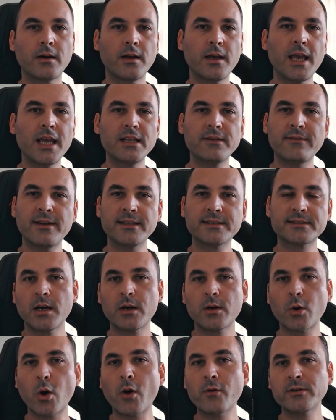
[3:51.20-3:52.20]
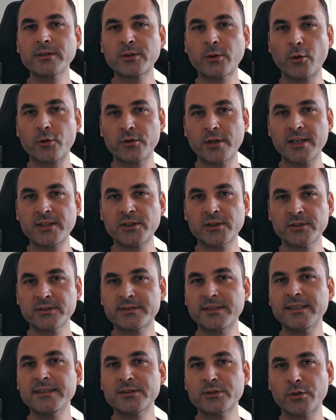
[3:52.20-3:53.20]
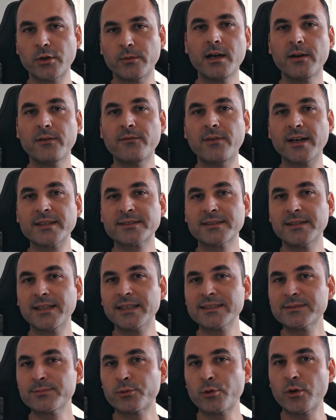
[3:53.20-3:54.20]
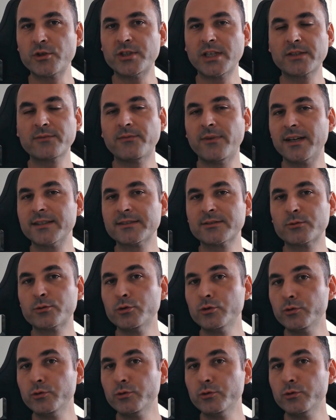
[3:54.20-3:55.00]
Anyways, overcorrection syndrome. Was last project was too